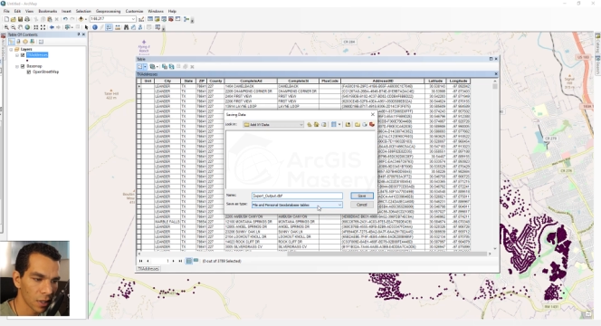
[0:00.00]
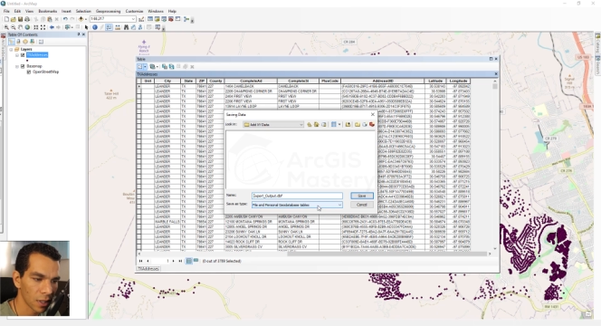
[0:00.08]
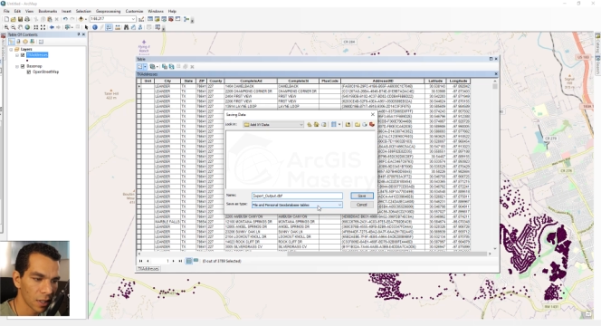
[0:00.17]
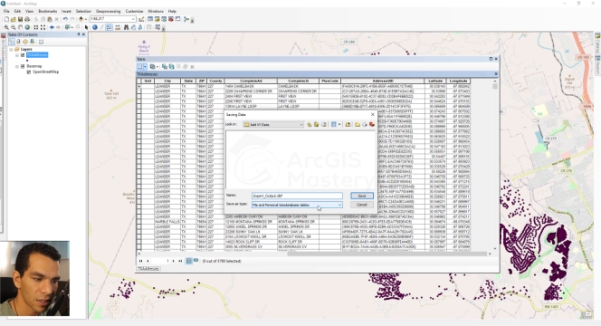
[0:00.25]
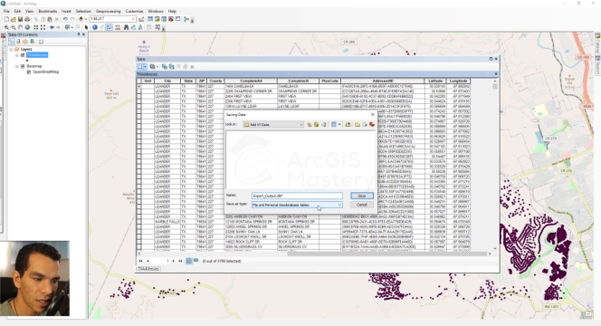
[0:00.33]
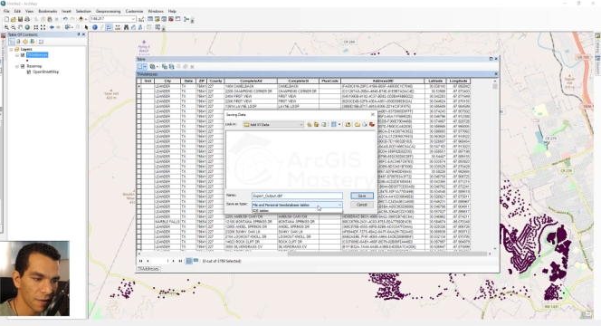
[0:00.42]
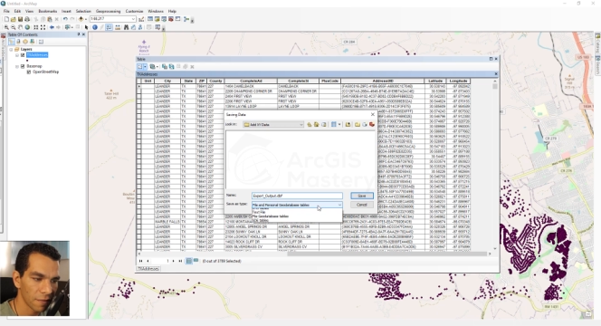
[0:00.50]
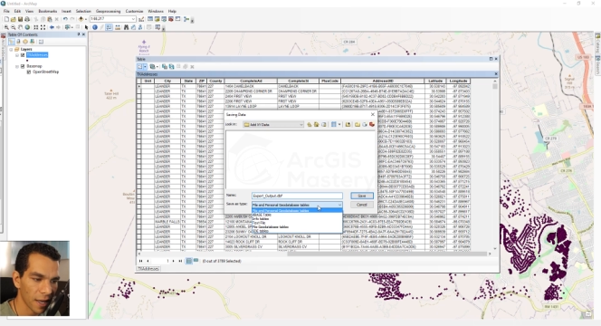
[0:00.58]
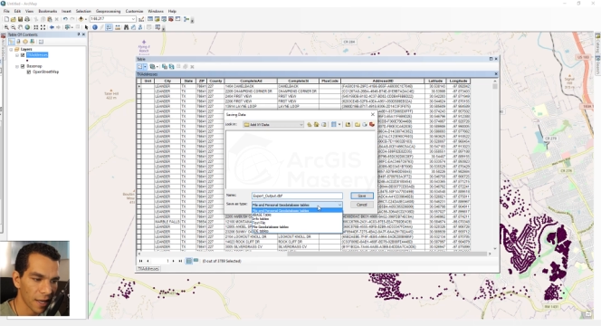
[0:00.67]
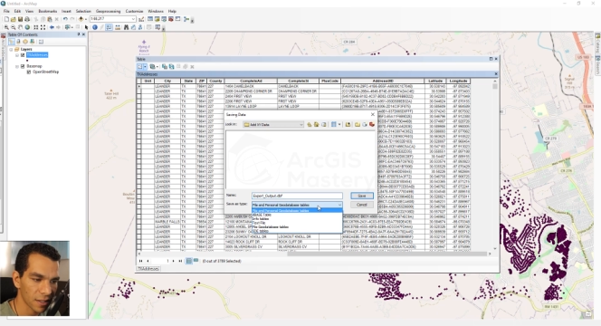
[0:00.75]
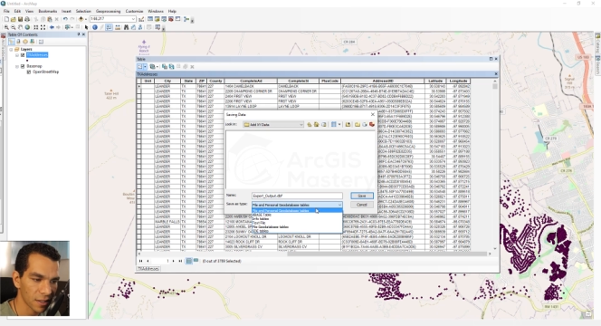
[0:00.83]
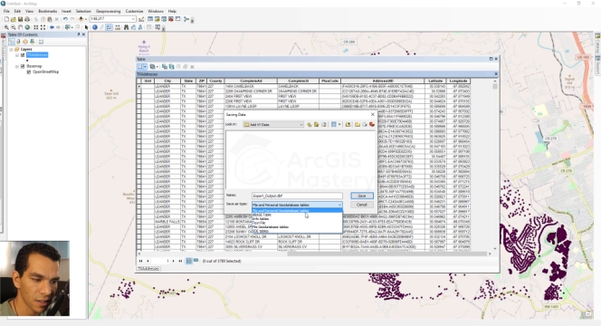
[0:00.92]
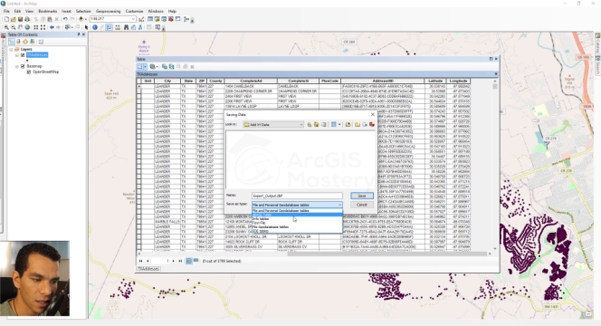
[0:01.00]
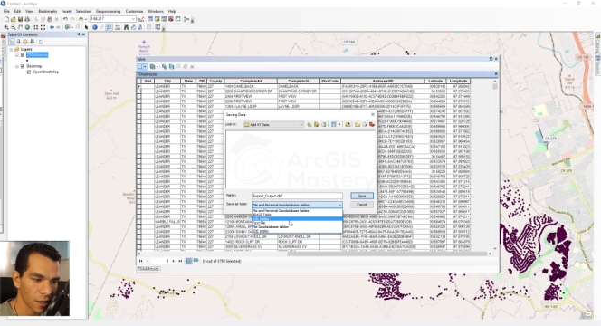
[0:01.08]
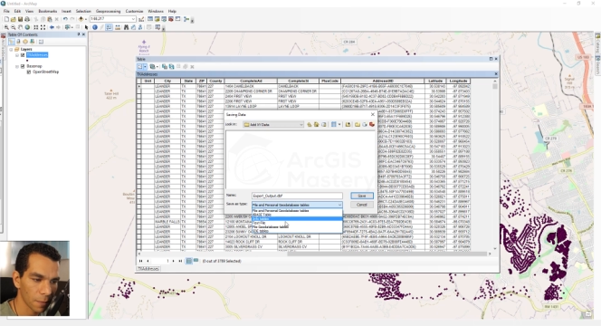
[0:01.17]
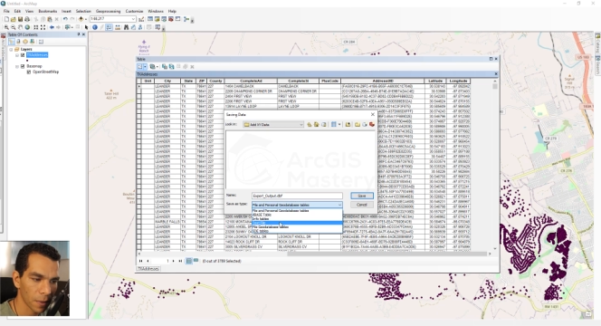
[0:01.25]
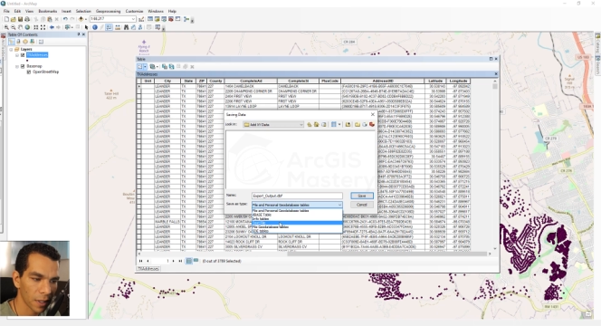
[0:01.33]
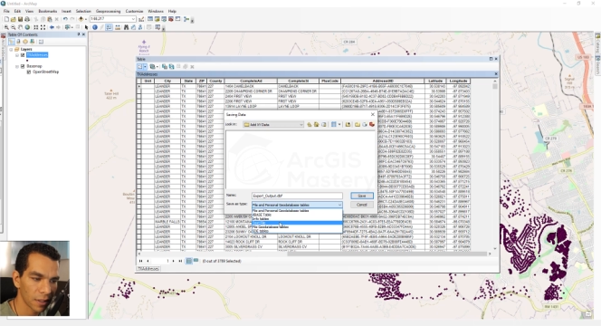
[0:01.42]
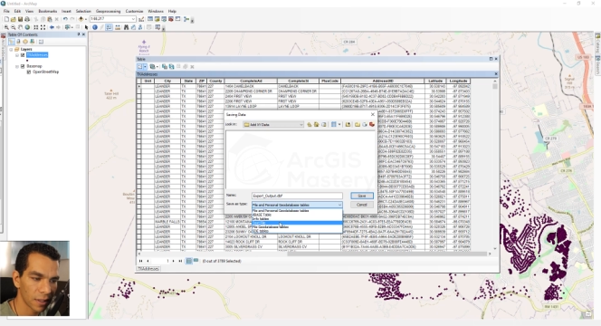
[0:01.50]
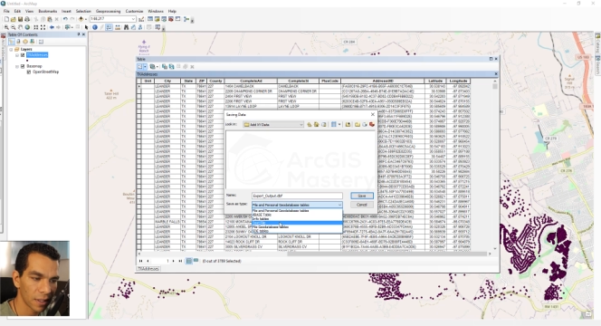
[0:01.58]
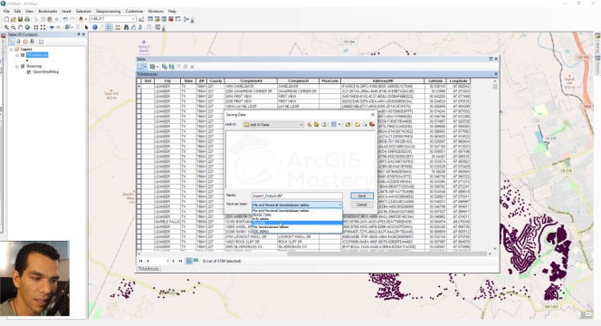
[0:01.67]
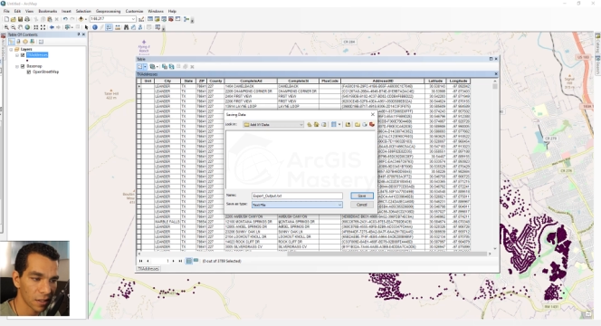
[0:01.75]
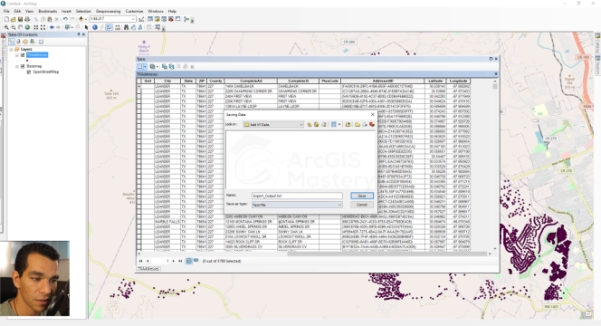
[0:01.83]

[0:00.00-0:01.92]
save as type text